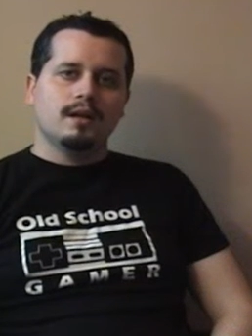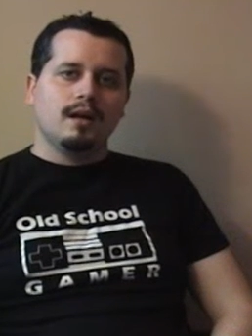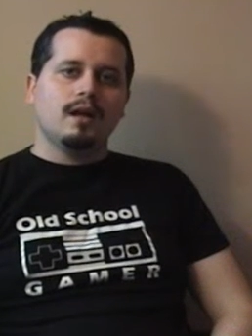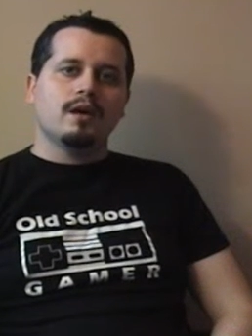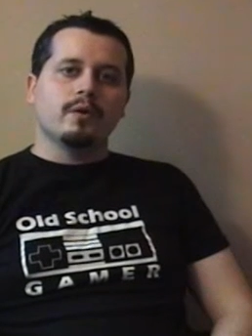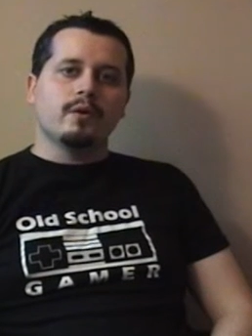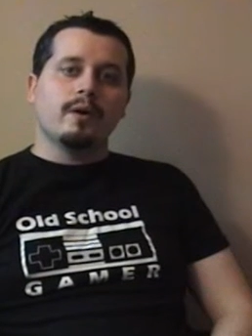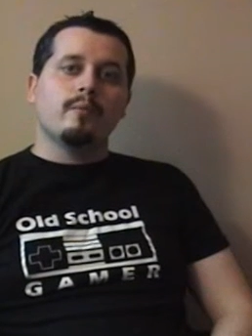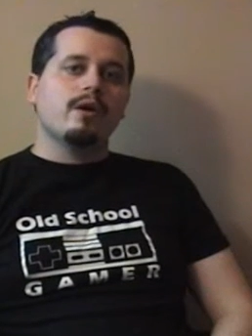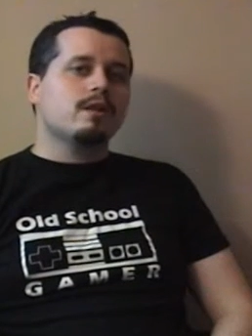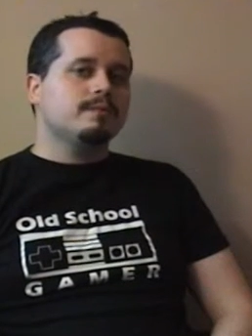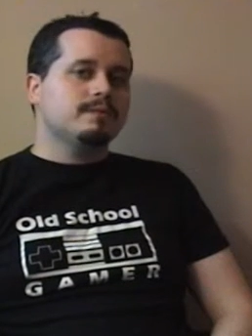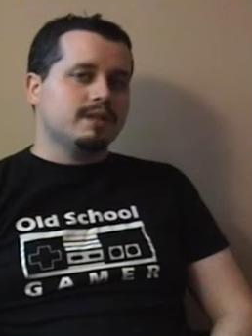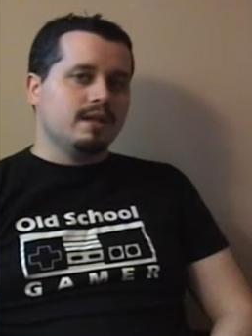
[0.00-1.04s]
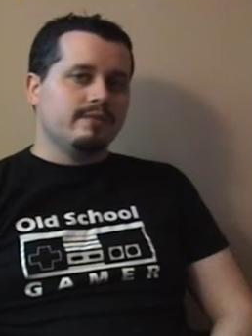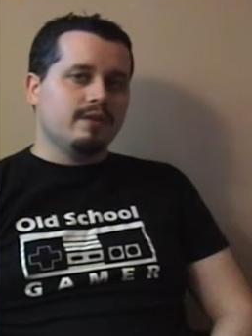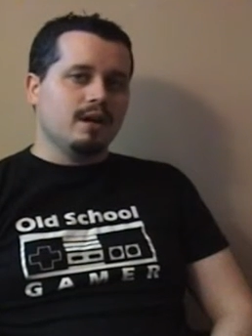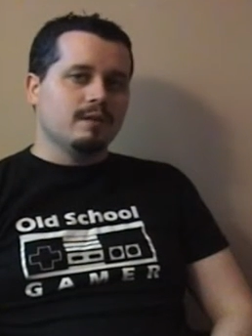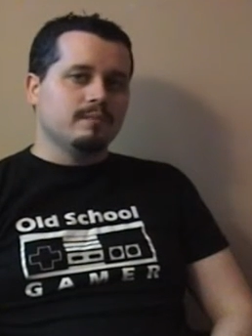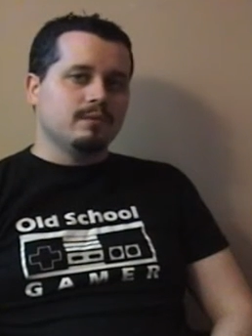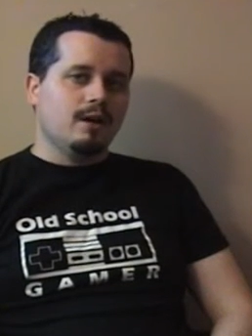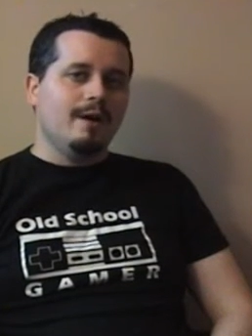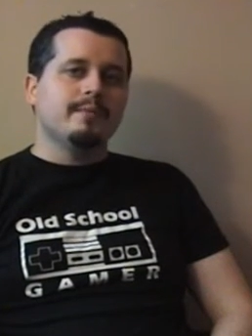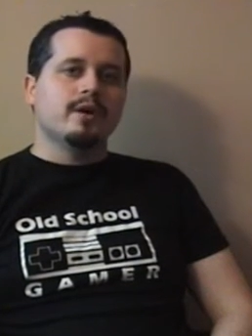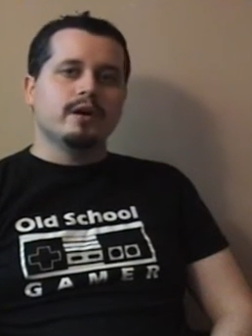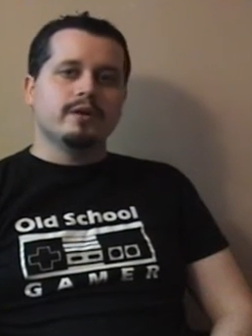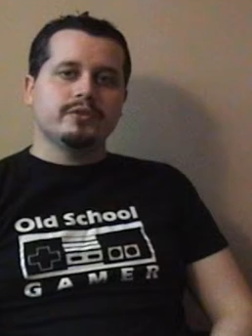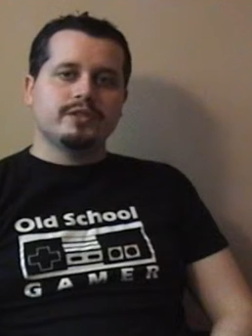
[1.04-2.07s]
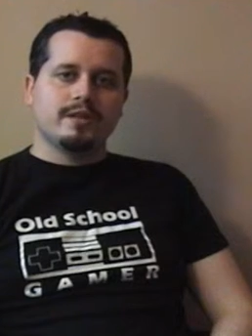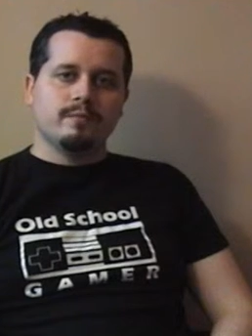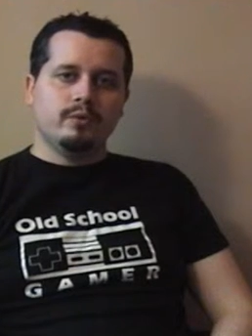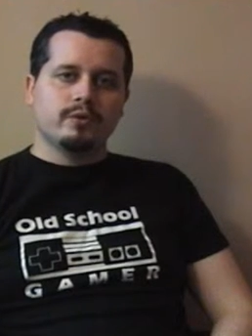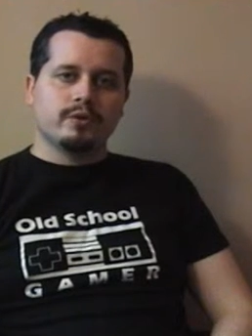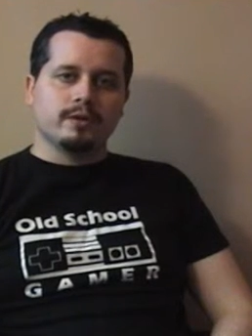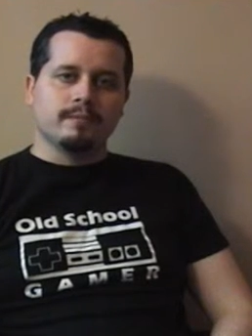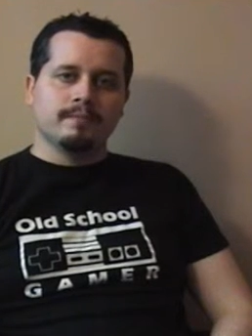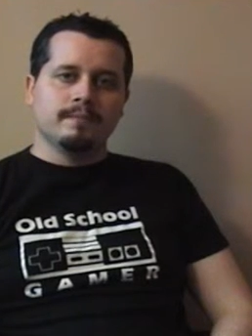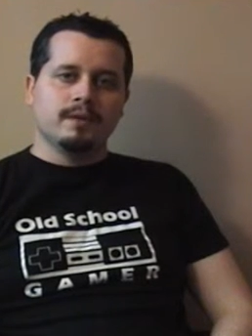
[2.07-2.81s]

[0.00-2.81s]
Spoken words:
Hello and welcome to Level Up. I'm your host Tim Morgan.